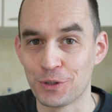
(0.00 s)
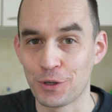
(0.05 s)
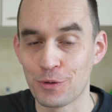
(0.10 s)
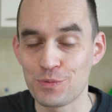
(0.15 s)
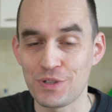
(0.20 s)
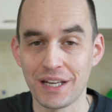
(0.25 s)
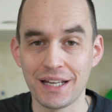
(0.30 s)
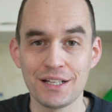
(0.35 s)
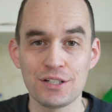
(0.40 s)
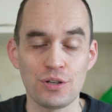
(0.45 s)
You know
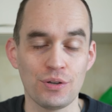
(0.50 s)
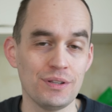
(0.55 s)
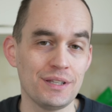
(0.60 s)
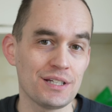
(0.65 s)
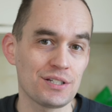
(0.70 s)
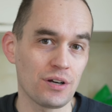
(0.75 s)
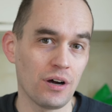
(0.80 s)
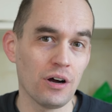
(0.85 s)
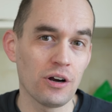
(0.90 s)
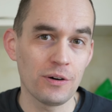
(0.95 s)
what I'm saying? So
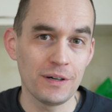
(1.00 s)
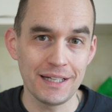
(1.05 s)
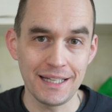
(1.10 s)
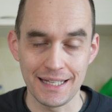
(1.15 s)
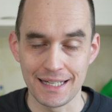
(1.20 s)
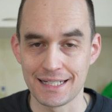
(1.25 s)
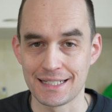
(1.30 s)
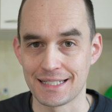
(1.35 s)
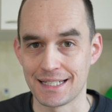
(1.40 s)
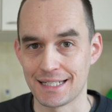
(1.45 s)
this
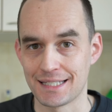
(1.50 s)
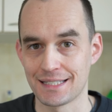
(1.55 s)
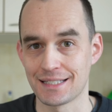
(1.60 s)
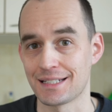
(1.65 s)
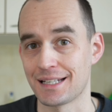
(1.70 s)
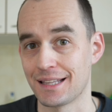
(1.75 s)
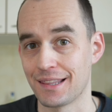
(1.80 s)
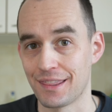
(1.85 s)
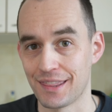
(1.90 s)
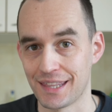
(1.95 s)
already
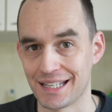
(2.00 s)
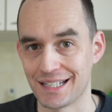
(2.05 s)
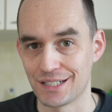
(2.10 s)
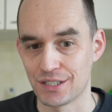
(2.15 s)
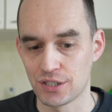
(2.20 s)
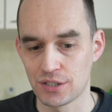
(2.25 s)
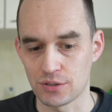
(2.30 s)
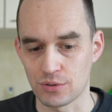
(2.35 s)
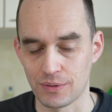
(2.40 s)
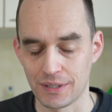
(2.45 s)
exists in
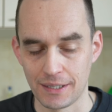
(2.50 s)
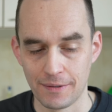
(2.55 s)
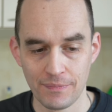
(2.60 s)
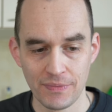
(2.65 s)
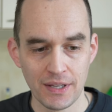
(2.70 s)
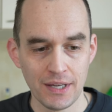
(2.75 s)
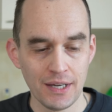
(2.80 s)
Things 3.